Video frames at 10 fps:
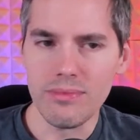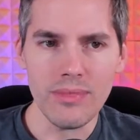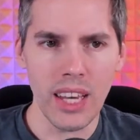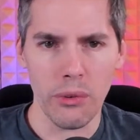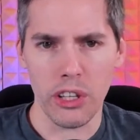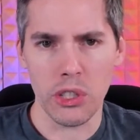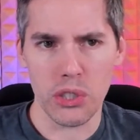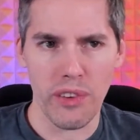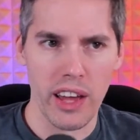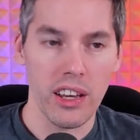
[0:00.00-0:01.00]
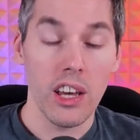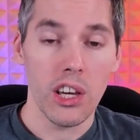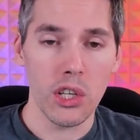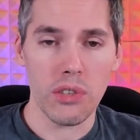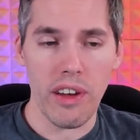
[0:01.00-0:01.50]
Anyway, huge fan,
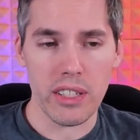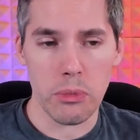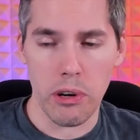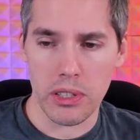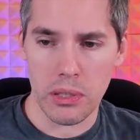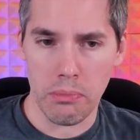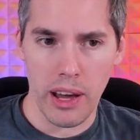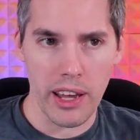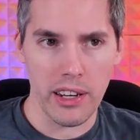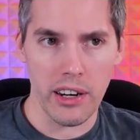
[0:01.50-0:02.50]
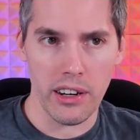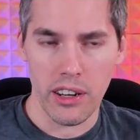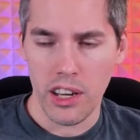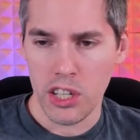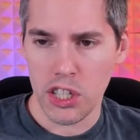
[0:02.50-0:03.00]
huge fan of Spirits and Pioneer.
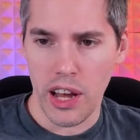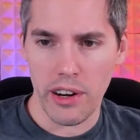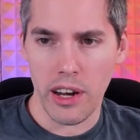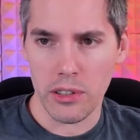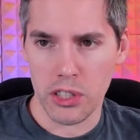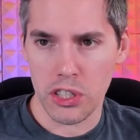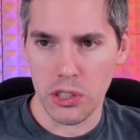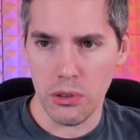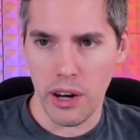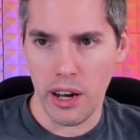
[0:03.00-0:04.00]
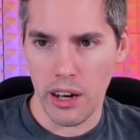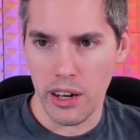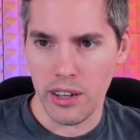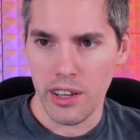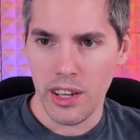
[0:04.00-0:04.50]
Shout out to
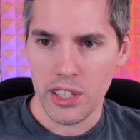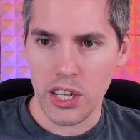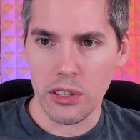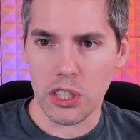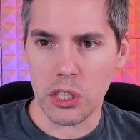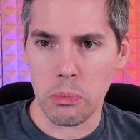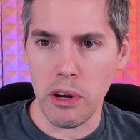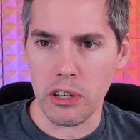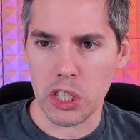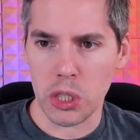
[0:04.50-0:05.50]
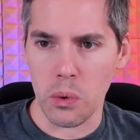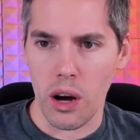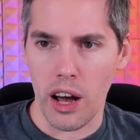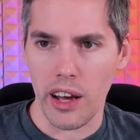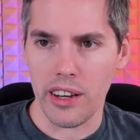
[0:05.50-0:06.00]
uh, shout out to the Spirits
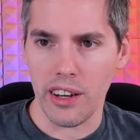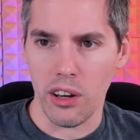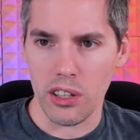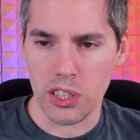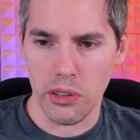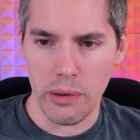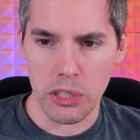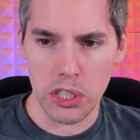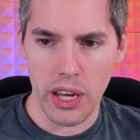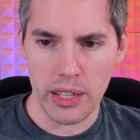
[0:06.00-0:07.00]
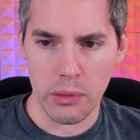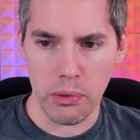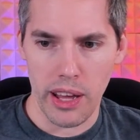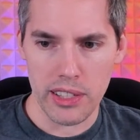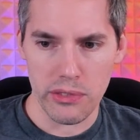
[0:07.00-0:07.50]
Squad and also M T G
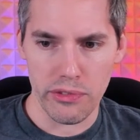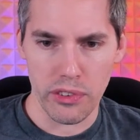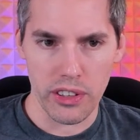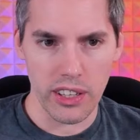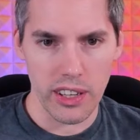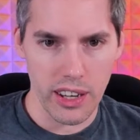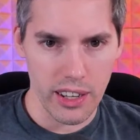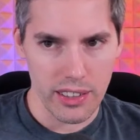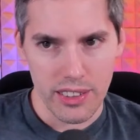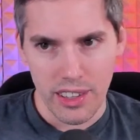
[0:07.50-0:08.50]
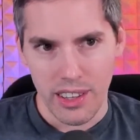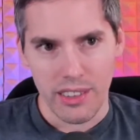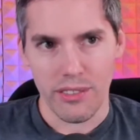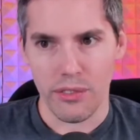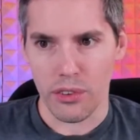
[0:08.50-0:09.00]
Ectoplasm for the uh,
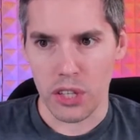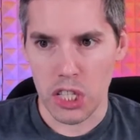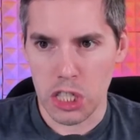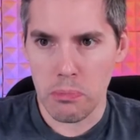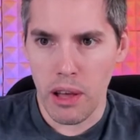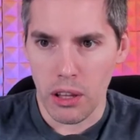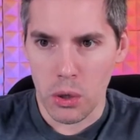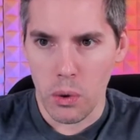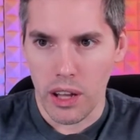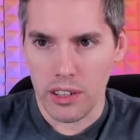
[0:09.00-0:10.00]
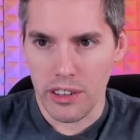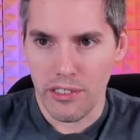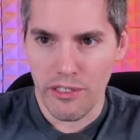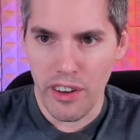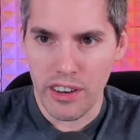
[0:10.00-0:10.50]
for Spell Queller,
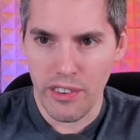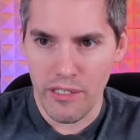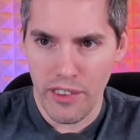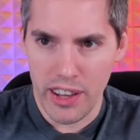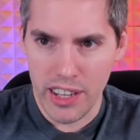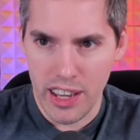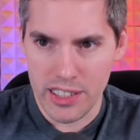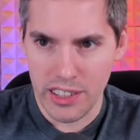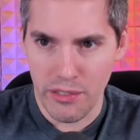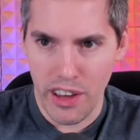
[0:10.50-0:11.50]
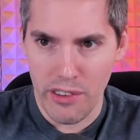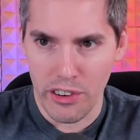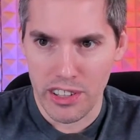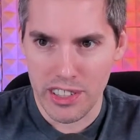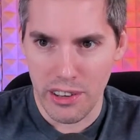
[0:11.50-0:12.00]
fan fantastic
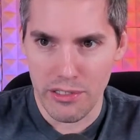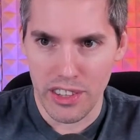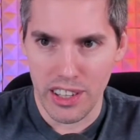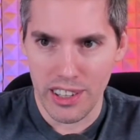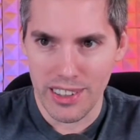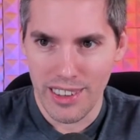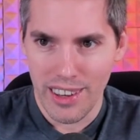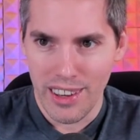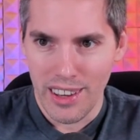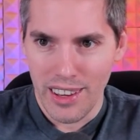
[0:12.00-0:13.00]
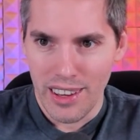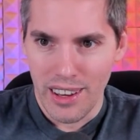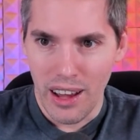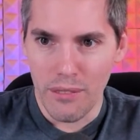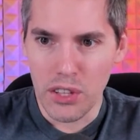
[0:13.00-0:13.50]
favorite of the
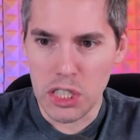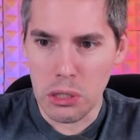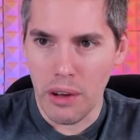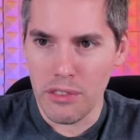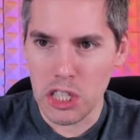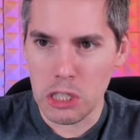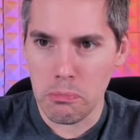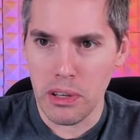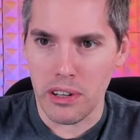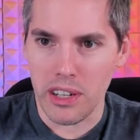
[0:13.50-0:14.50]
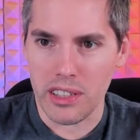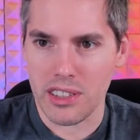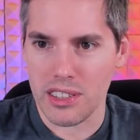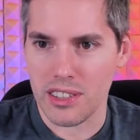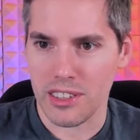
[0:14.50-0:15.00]
of the of the
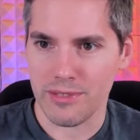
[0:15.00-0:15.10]
spirits.